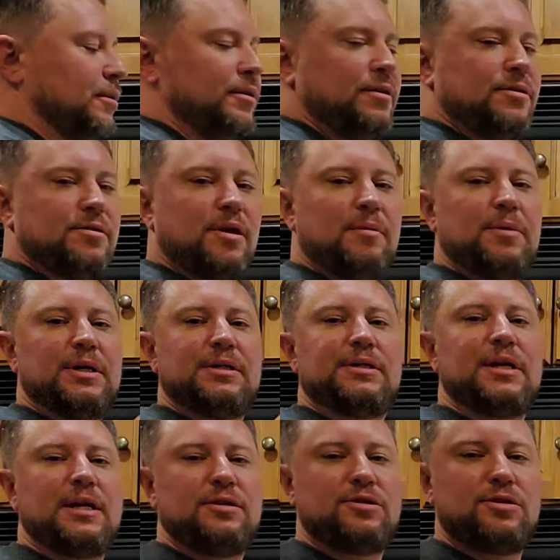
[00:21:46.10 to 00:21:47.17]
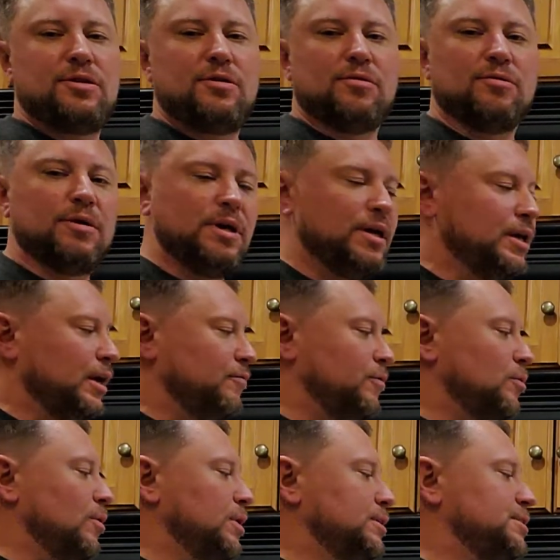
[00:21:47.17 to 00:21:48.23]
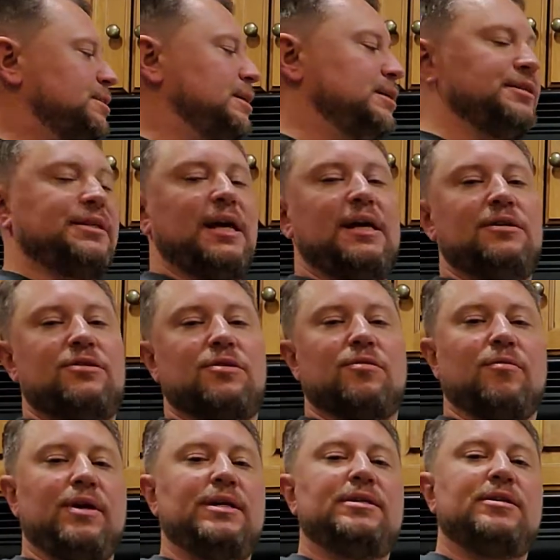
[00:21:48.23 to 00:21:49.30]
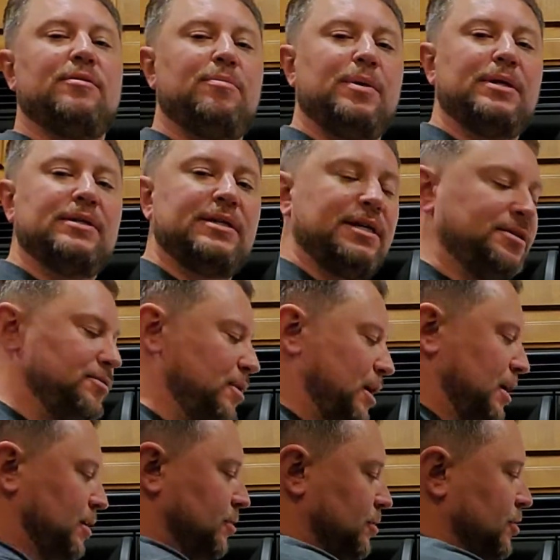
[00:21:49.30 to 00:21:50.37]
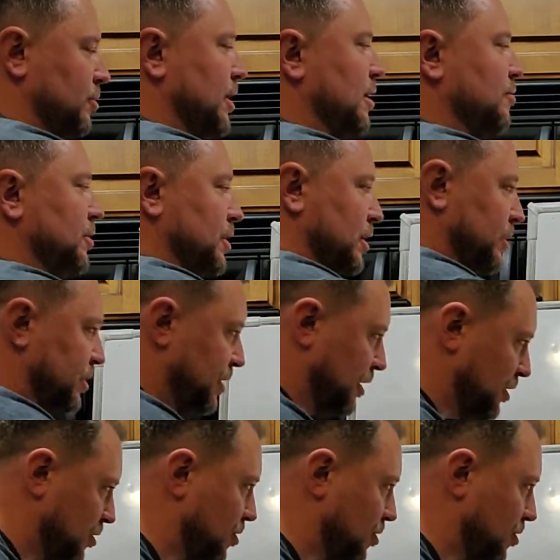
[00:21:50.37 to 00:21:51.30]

So that'd be a stage 2. If you want to see a stage 3 Sierpinski triangle, you'd have to continue